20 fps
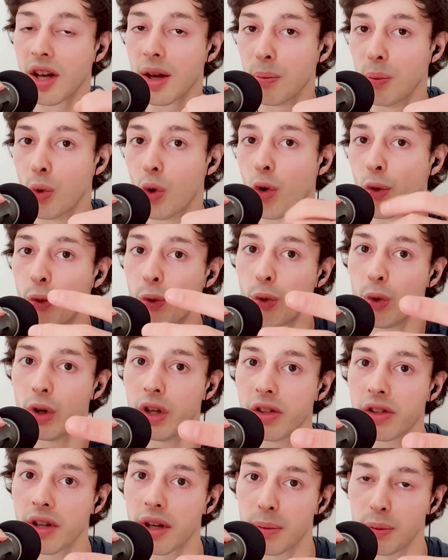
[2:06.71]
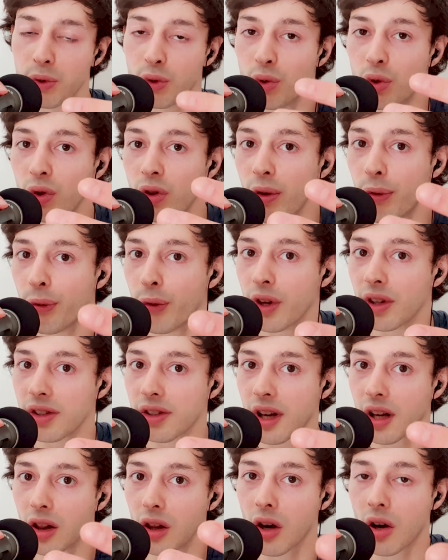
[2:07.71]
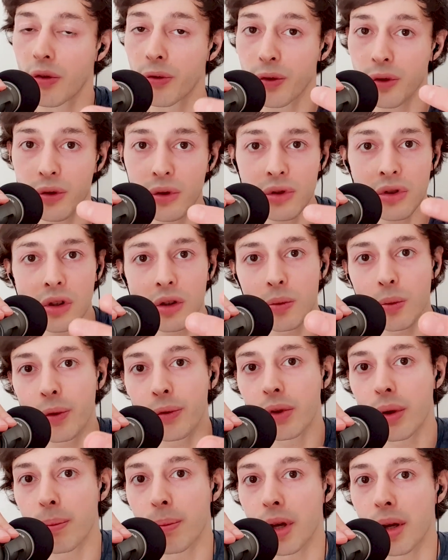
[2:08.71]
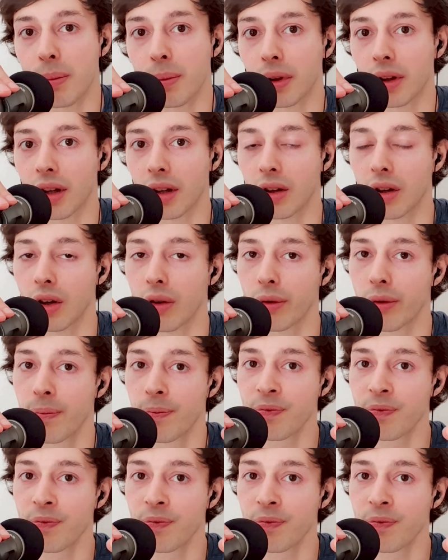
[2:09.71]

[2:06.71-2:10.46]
more free time to do the things I love, usually with the people I love,